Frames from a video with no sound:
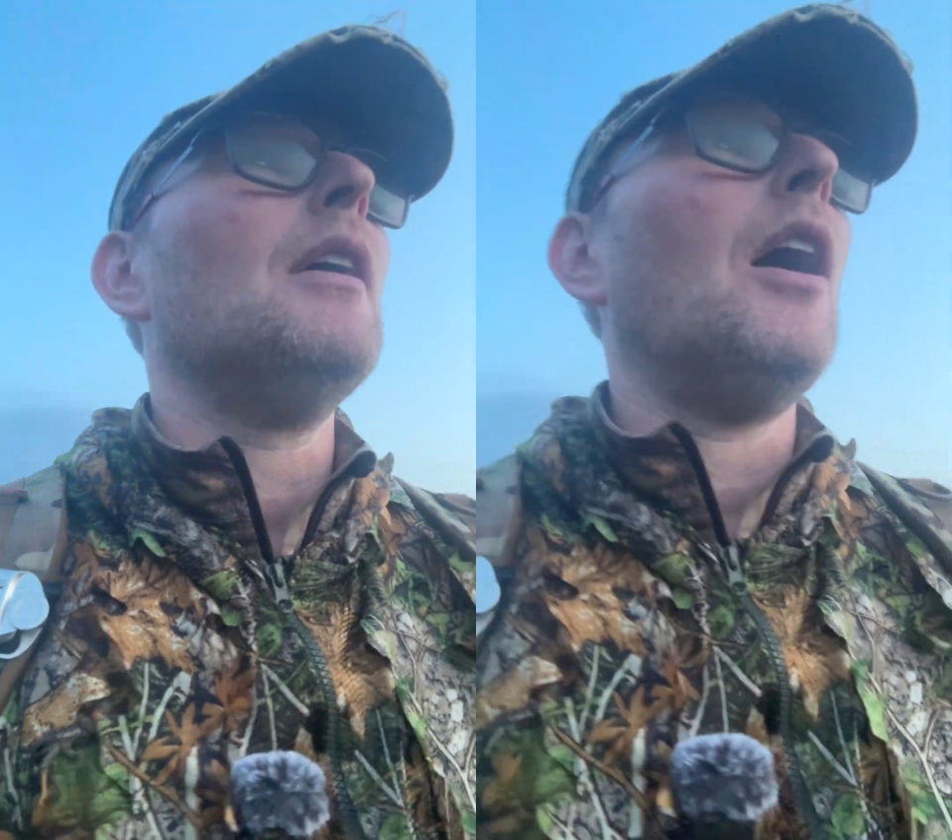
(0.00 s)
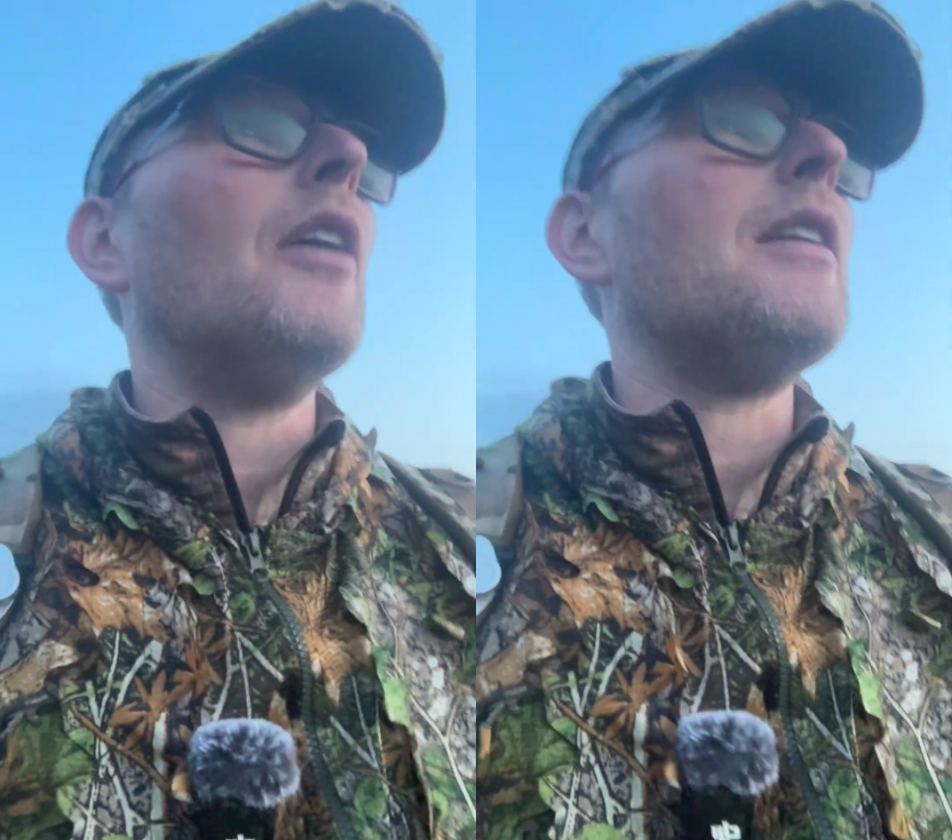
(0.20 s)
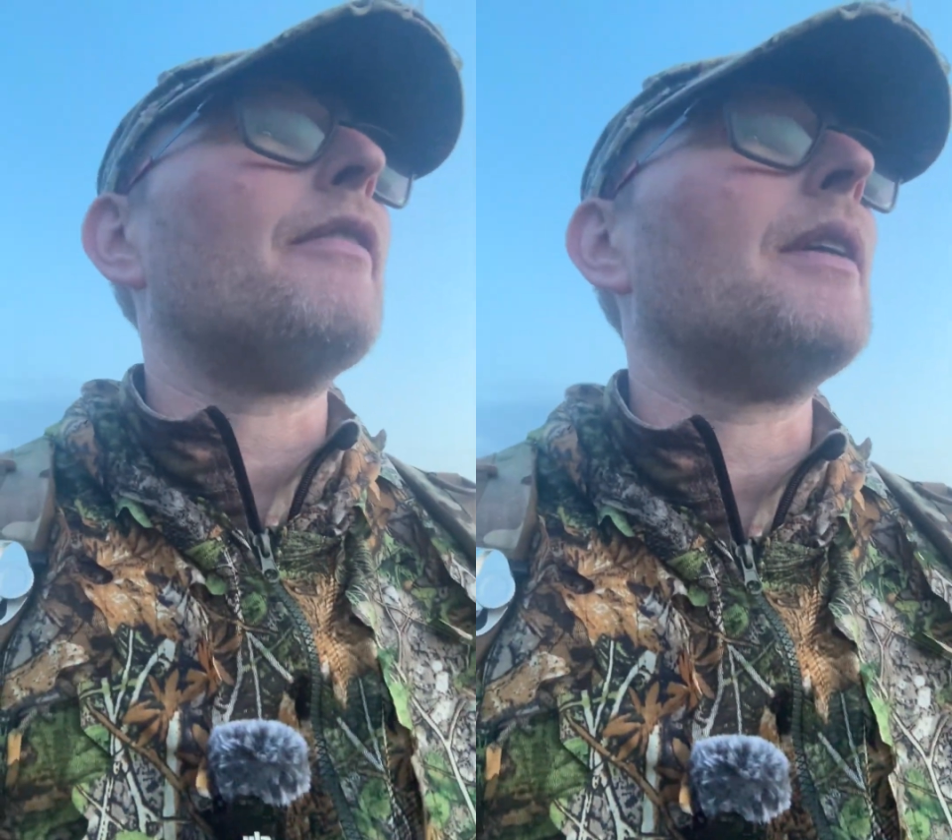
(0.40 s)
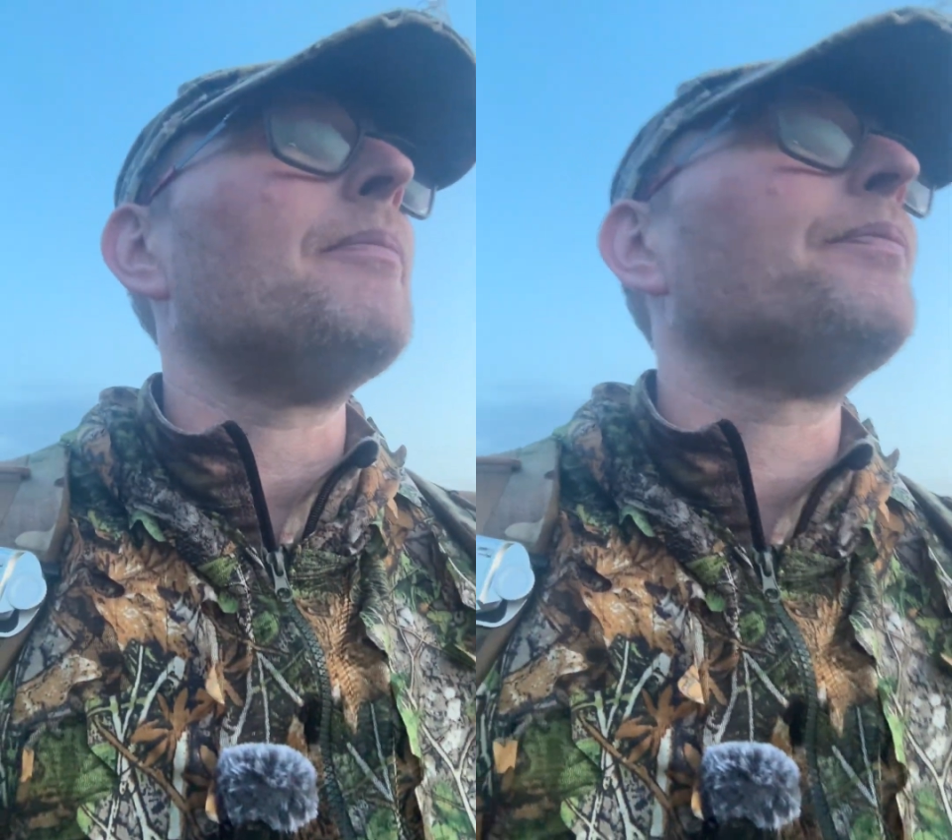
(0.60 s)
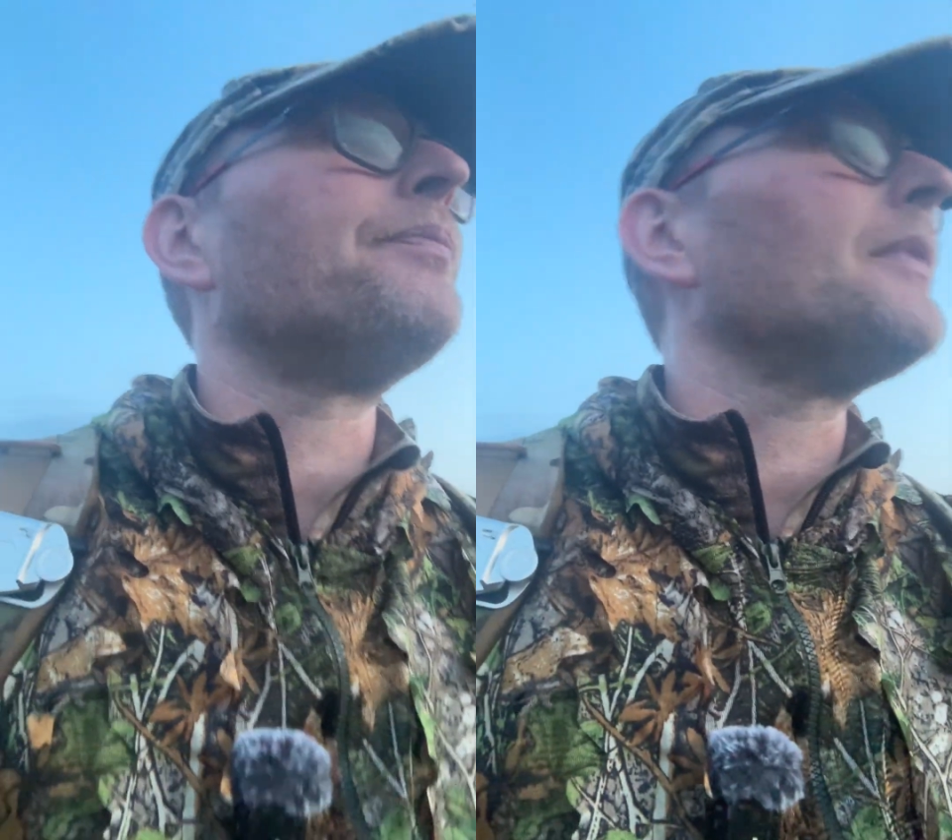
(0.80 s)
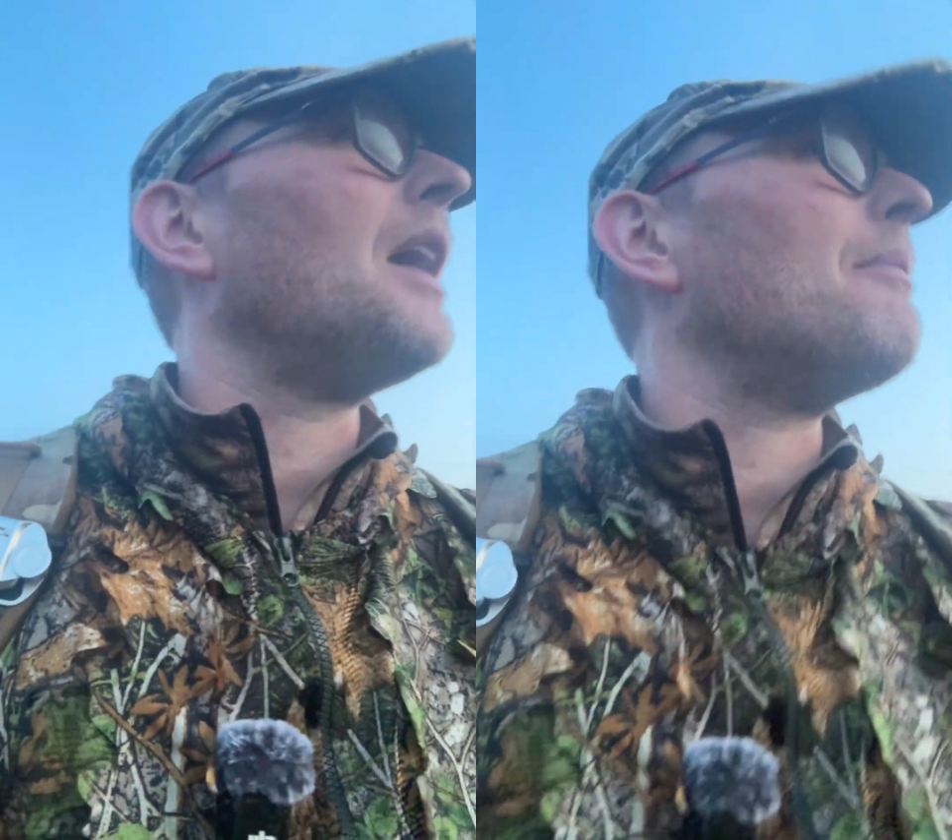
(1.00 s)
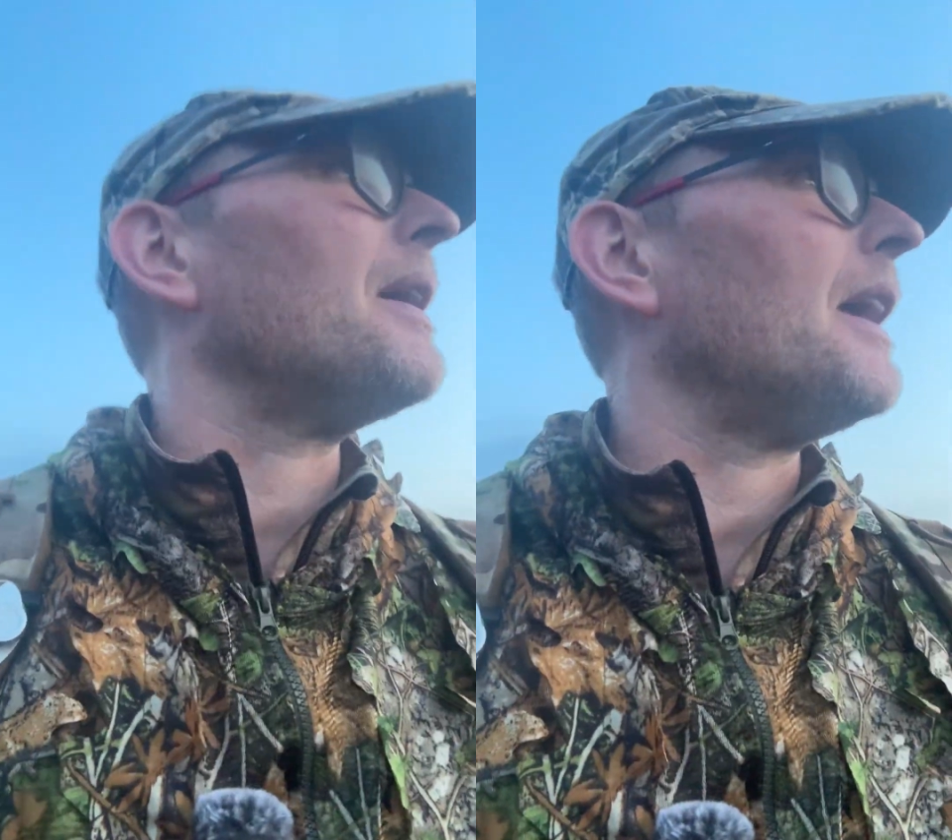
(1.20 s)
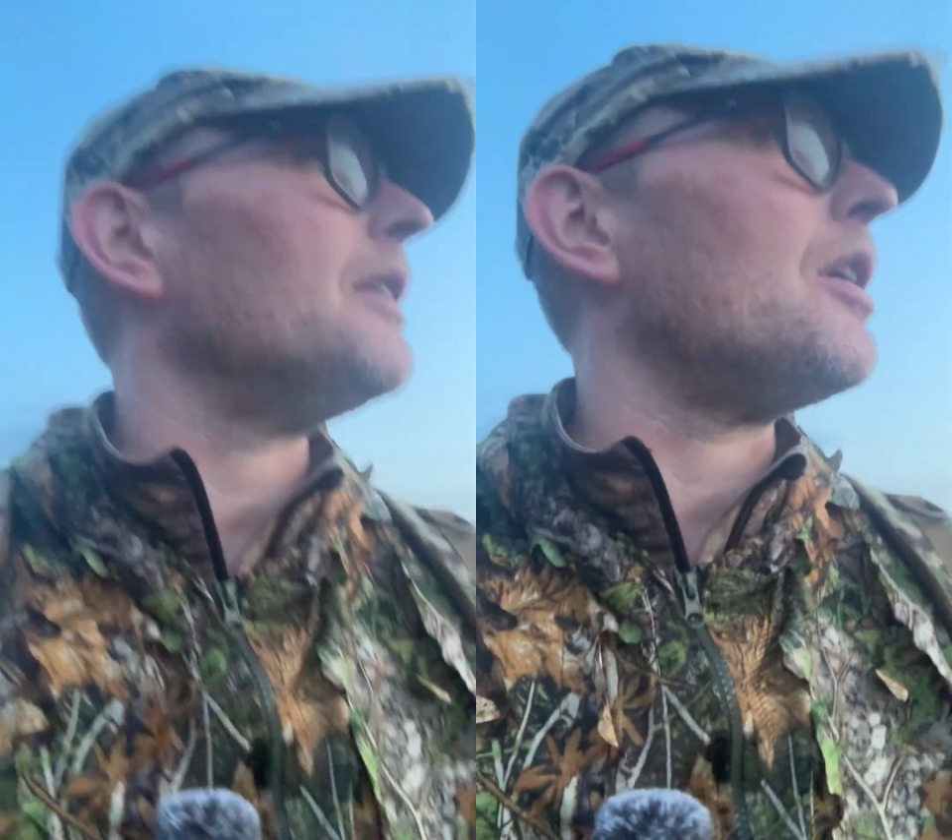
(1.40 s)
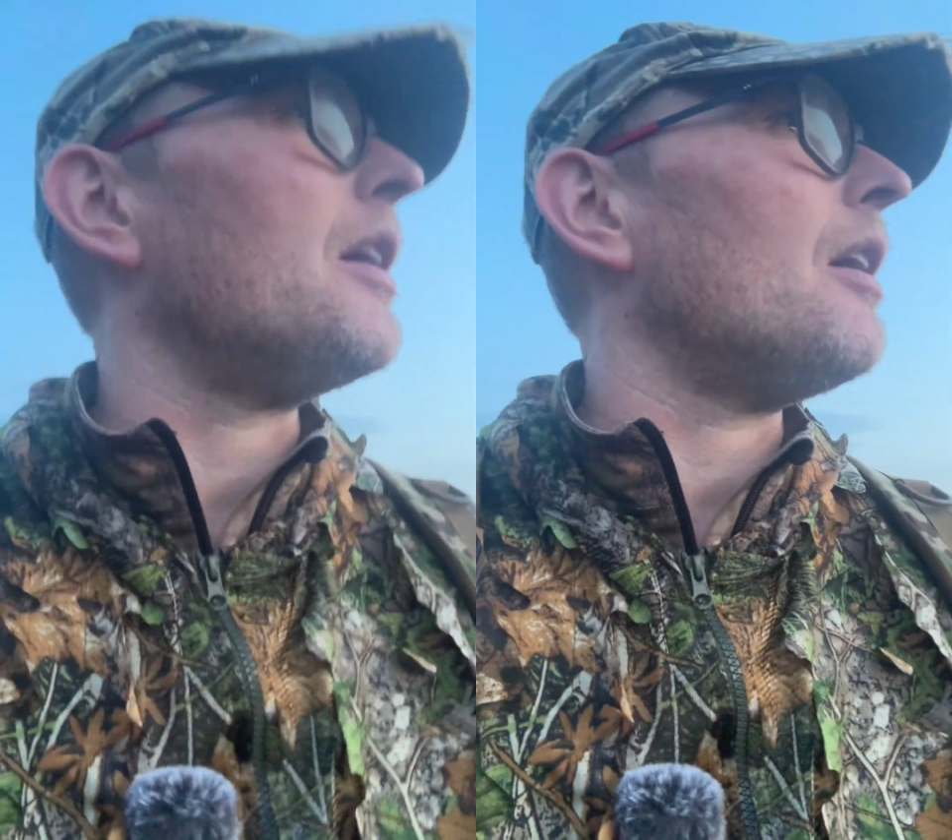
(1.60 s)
However, I've been getting out.